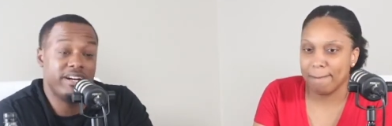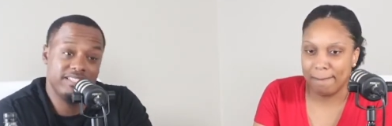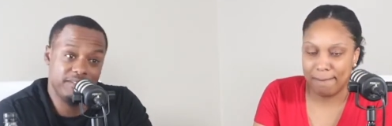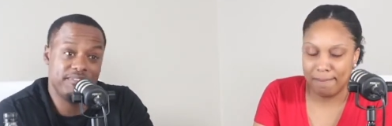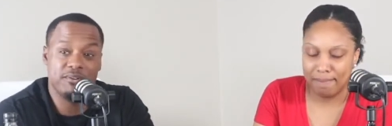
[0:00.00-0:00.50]
Speaker 1: it
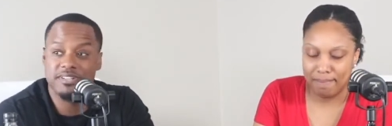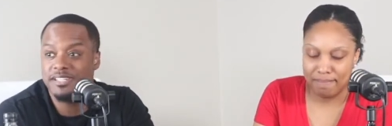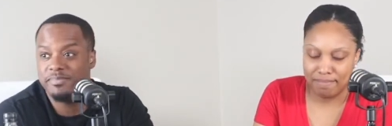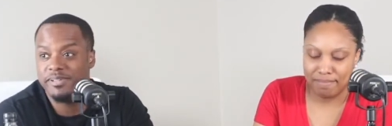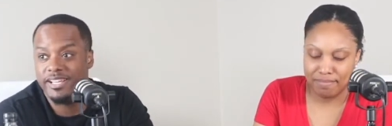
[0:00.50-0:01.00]
felt good
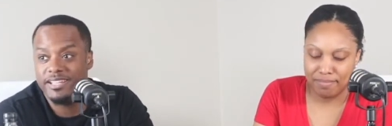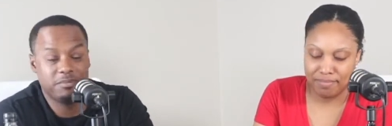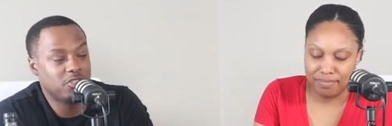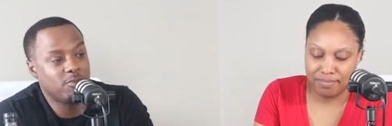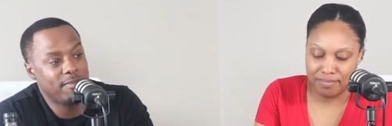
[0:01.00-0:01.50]
being in the
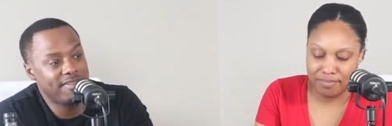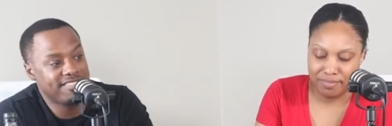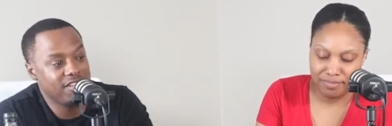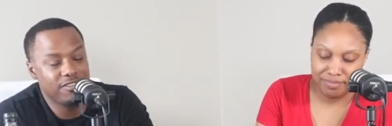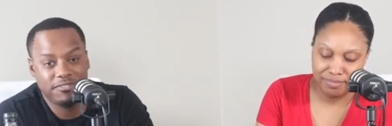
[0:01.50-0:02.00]
mall by
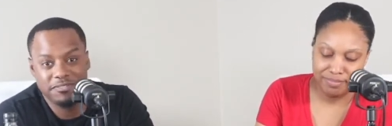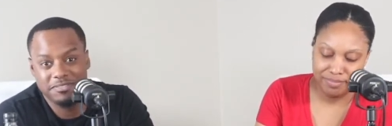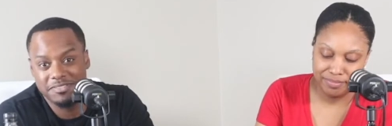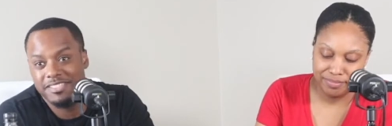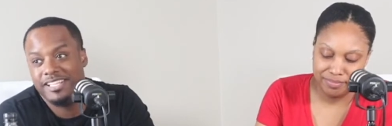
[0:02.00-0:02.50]
myself
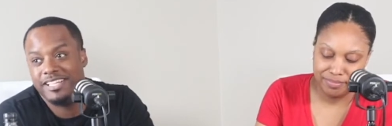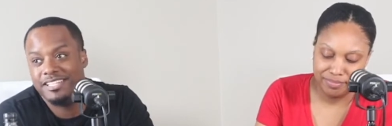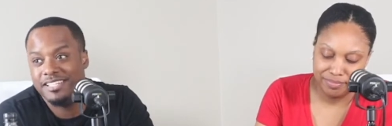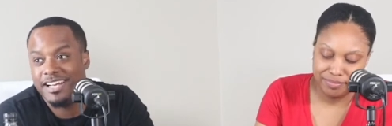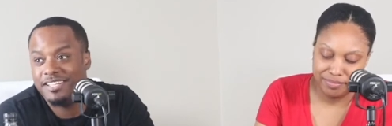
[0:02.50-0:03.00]
and
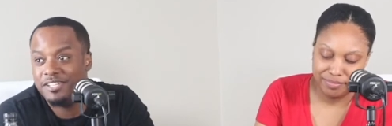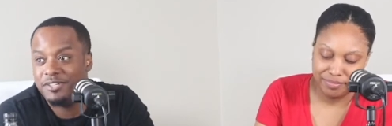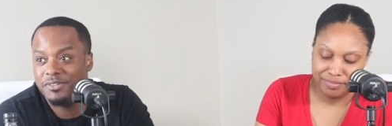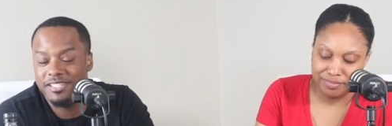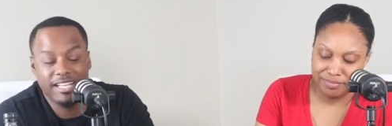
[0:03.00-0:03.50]
not
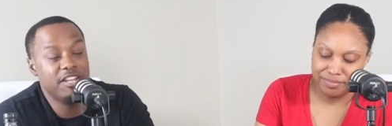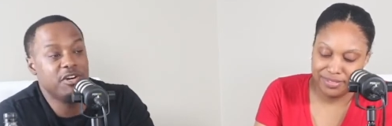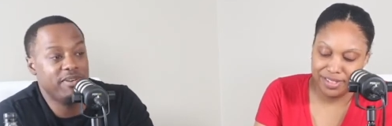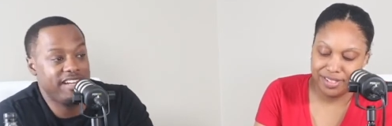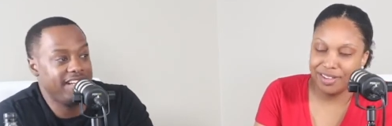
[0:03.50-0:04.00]
knowing not
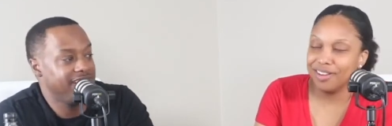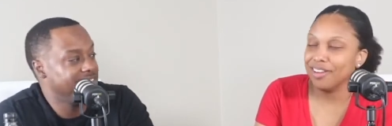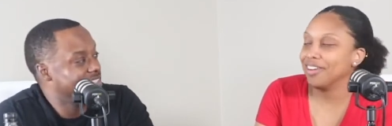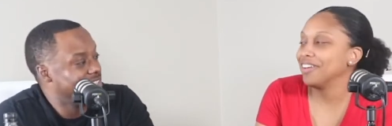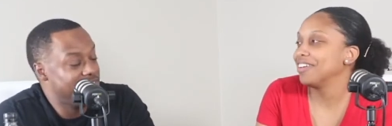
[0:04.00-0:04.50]
knowing uh, that uh-huh.
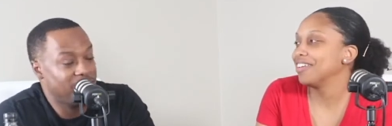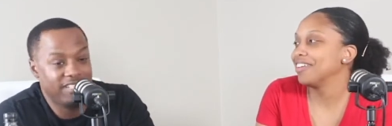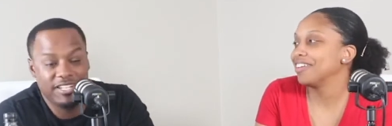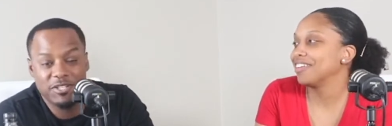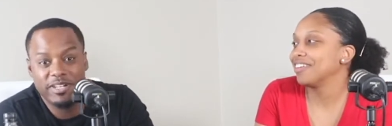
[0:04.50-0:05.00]
knowing that
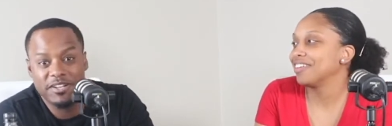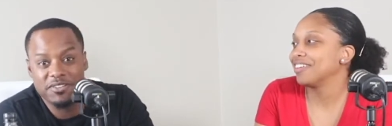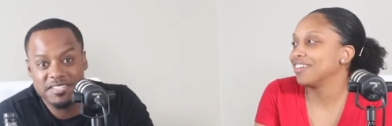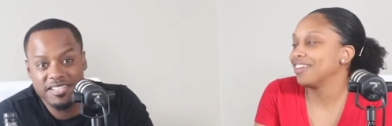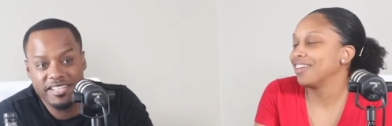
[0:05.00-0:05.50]
no one else
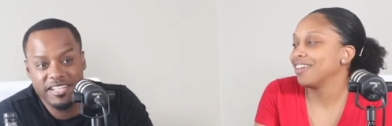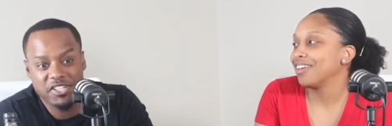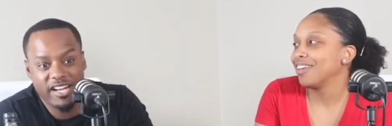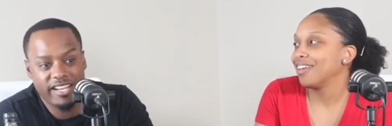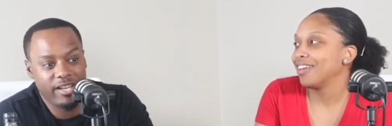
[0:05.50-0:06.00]
is in there
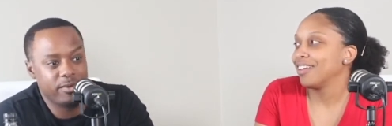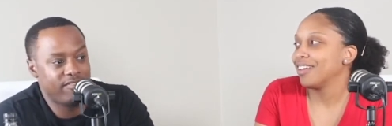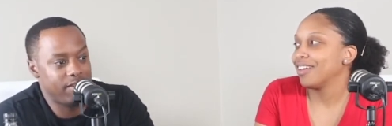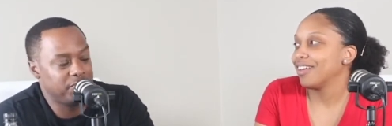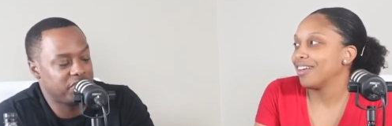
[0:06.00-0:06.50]
trying to get whatever
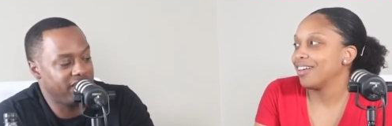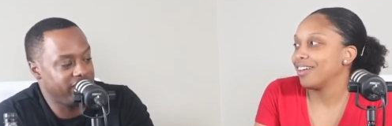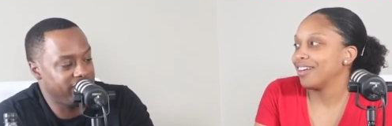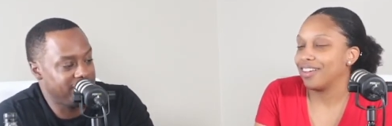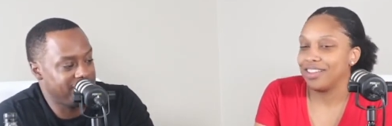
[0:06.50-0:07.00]
I'm trying to
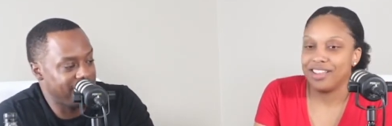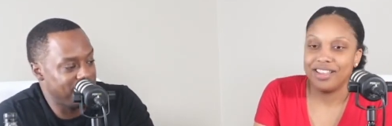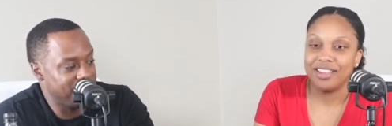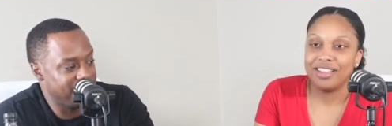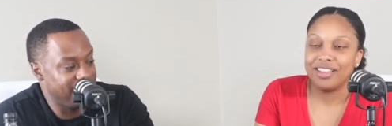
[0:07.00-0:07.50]
get. So that was that's a